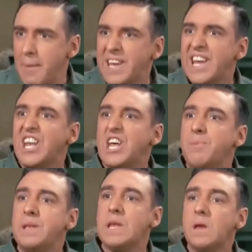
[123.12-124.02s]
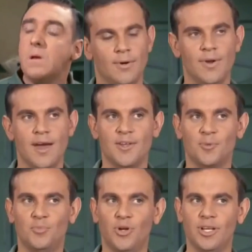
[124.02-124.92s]
that I'm getting uppity. Oh, now
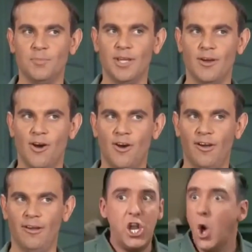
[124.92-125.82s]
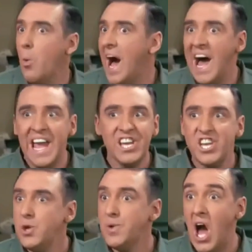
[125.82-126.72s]
you're putting me on. No, I
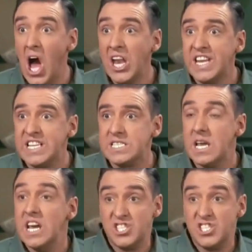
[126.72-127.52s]
ain't, Duke. Honest.